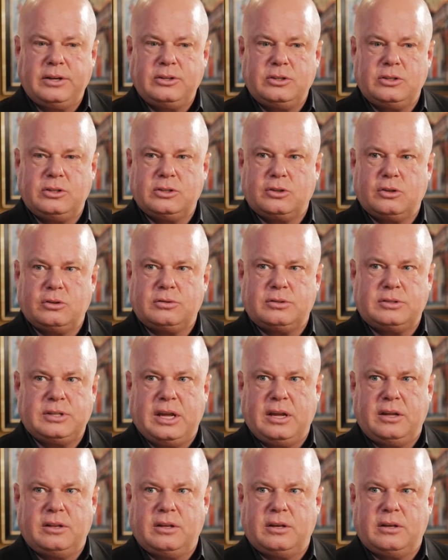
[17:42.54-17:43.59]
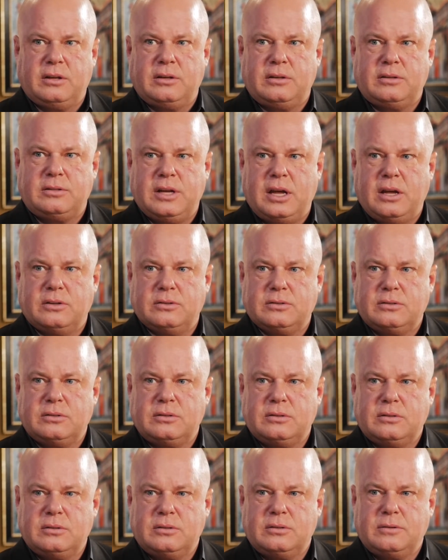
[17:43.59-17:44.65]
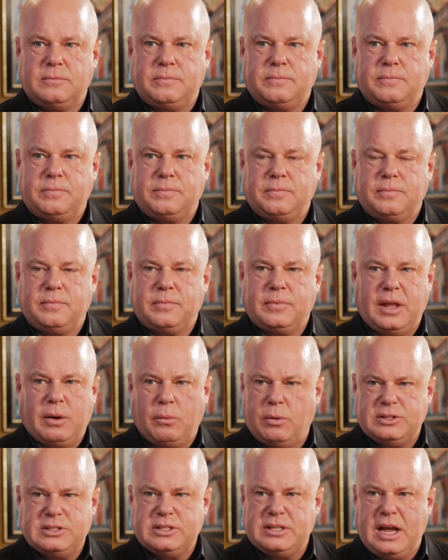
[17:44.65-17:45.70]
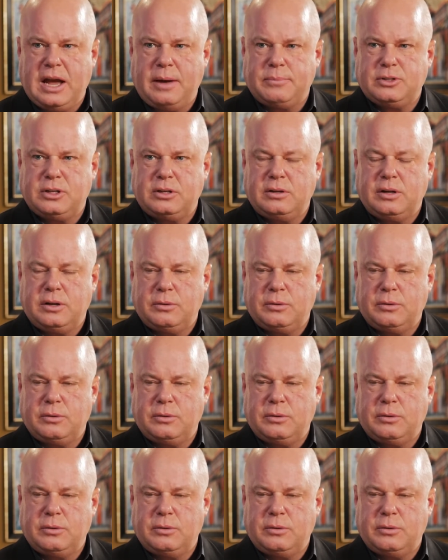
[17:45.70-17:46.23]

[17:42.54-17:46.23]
didn't you just go stay in the sales? That wasn't the option? It